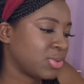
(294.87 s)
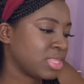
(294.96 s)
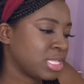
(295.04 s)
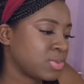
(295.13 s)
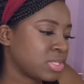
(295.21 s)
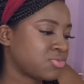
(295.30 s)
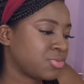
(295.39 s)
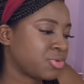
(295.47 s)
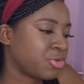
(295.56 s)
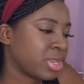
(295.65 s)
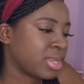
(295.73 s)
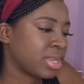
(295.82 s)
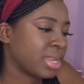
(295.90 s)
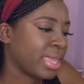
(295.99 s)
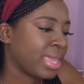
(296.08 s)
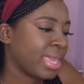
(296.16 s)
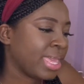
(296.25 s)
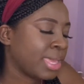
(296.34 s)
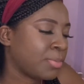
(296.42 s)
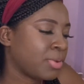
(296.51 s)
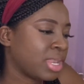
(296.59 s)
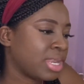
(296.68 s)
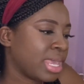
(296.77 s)
This was written
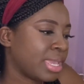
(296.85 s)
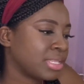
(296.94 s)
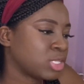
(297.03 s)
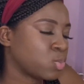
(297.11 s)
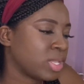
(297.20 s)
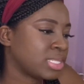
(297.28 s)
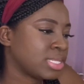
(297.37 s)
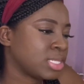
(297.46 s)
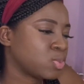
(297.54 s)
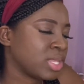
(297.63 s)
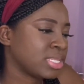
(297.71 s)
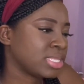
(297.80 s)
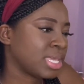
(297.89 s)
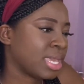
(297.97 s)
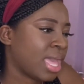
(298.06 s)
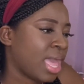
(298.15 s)
April 9, 2020.